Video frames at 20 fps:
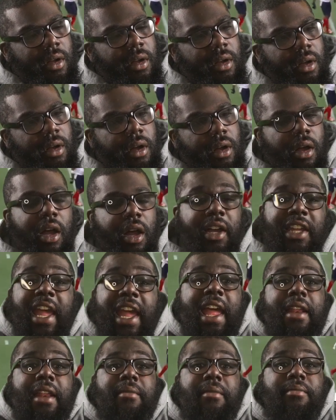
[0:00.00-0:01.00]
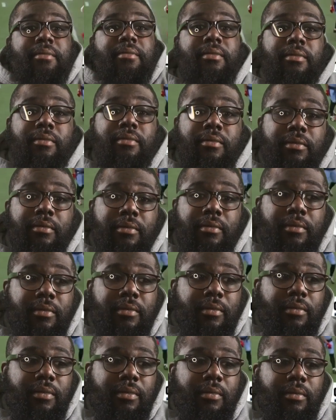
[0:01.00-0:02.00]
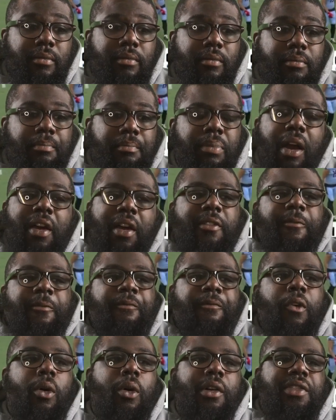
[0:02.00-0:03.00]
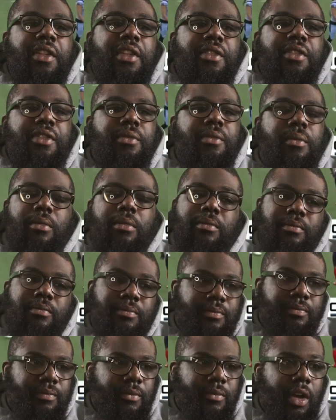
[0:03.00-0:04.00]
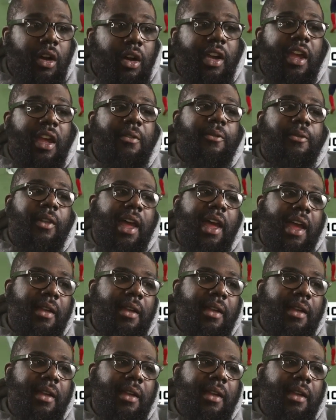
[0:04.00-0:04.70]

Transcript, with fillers: Again, bro, it's fourth and, th okay, flag.